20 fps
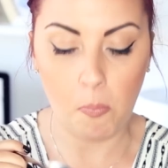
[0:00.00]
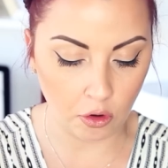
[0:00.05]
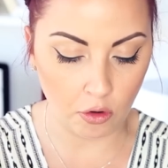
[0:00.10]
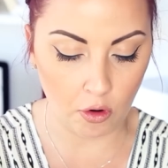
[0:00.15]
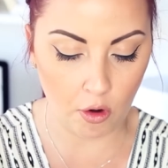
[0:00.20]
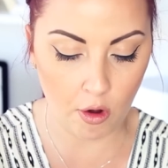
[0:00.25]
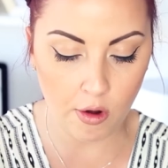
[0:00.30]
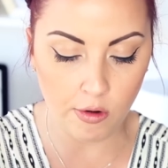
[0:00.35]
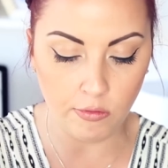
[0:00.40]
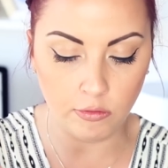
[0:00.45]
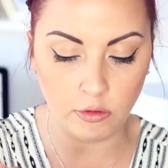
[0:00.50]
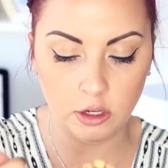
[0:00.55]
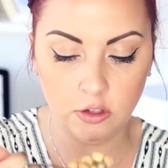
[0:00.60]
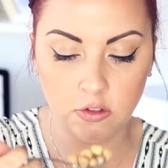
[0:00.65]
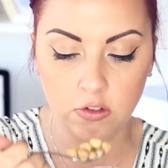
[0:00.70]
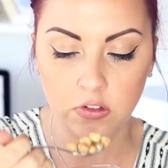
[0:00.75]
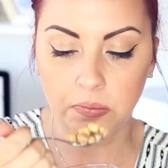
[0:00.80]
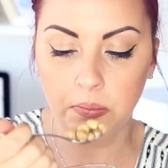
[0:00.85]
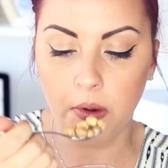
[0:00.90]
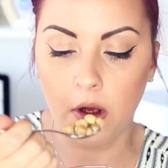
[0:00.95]
Go
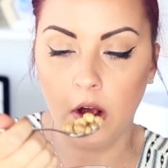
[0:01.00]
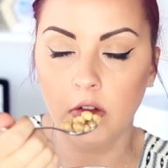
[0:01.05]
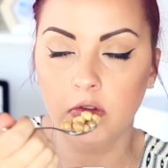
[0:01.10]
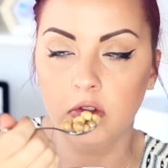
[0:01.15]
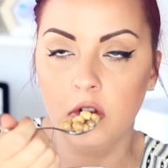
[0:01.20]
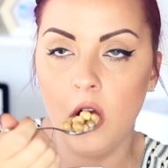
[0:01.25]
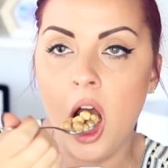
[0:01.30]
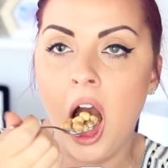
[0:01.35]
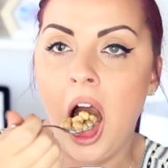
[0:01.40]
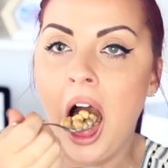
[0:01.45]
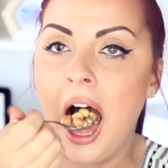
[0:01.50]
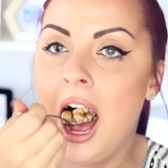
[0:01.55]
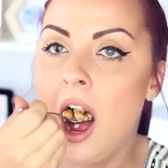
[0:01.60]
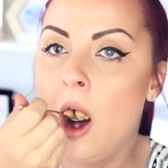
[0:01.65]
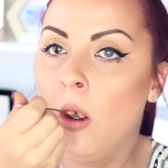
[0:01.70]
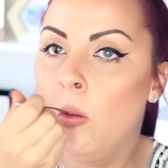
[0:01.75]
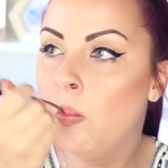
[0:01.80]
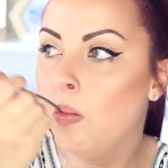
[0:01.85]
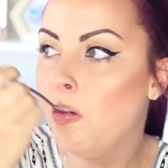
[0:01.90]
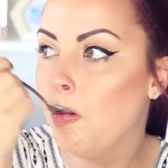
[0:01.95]
Reese's Puffs.
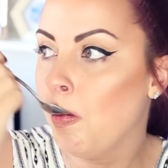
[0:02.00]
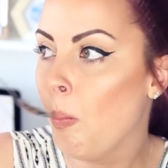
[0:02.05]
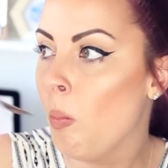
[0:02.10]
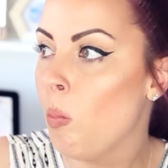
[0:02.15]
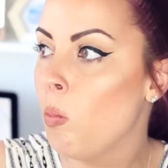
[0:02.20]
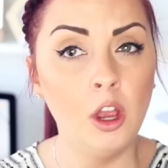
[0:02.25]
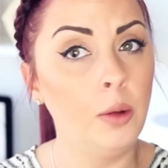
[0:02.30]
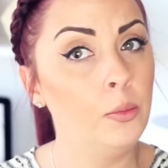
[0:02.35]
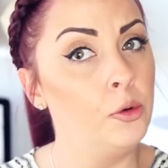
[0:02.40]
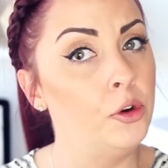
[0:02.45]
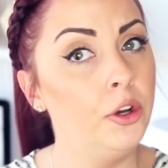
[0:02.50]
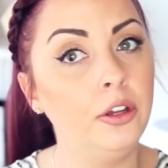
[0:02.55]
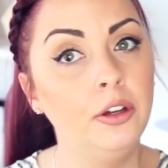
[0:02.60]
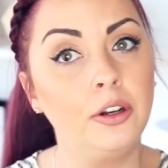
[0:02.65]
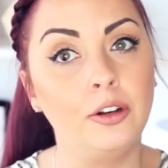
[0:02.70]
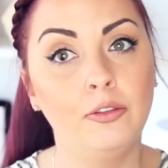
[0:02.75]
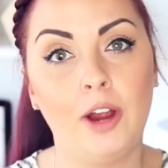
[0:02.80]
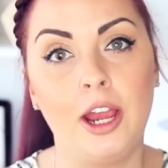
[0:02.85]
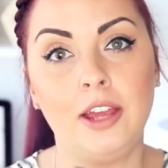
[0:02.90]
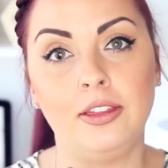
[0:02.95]
I'm already
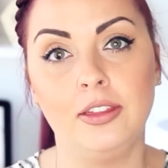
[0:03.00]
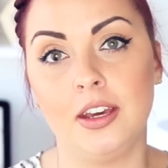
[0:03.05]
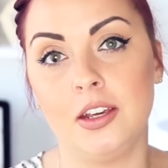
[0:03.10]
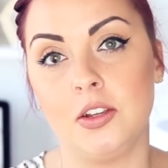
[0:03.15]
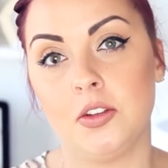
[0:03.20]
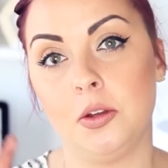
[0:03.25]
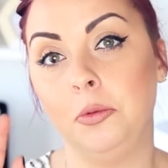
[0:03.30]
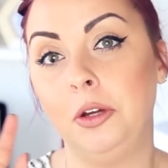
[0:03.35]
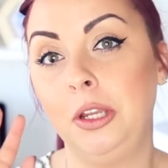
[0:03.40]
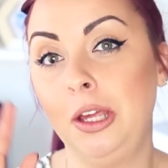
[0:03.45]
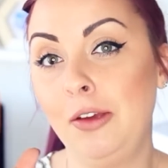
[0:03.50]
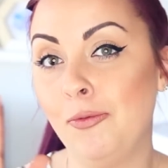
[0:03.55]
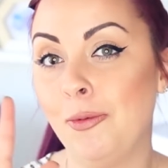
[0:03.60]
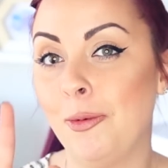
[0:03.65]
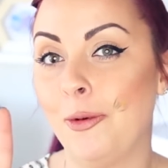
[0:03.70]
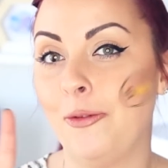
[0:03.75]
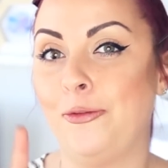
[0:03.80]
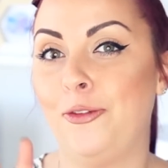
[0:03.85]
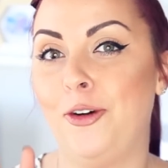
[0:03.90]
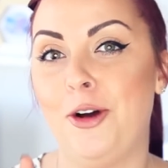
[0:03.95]
going to rate these. I'm going to give
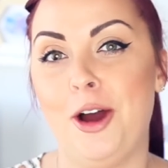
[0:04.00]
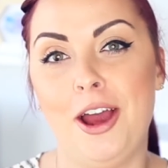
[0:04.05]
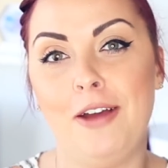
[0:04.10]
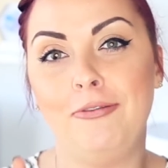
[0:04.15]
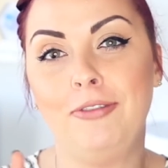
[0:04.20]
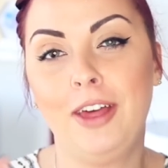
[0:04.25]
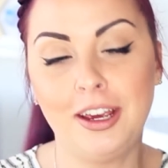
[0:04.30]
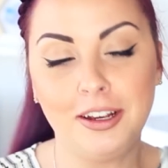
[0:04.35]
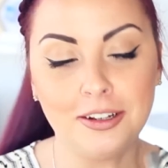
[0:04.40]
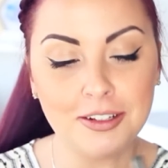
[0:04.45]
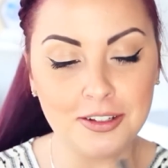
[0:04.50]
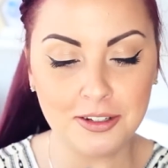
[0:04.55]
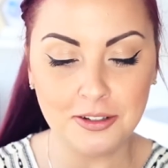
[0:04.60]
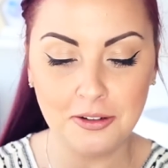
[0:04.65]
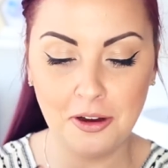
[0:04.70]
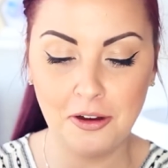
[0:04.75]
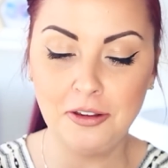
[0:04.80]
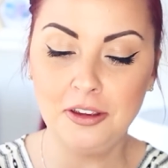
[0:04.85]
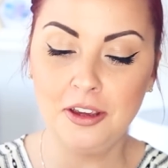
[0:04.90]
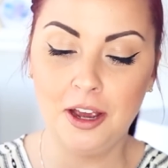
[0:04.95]
them a 5. They are
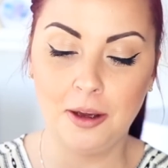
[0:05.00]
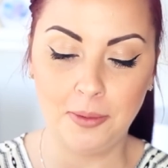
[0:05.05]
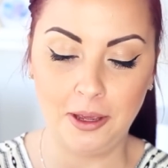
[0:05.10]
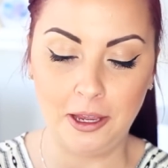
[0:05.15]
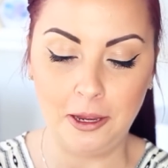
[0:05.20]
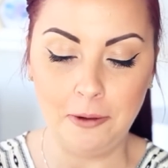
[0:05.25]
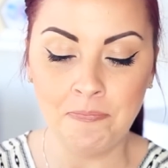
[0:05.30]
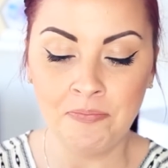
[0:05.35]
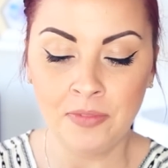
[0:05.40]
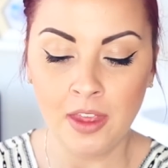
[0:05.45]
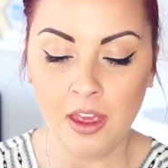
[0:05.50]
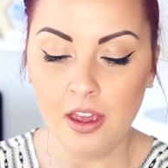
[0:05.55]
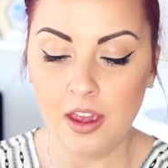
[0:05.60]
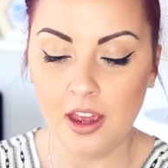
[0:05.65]
so yummy.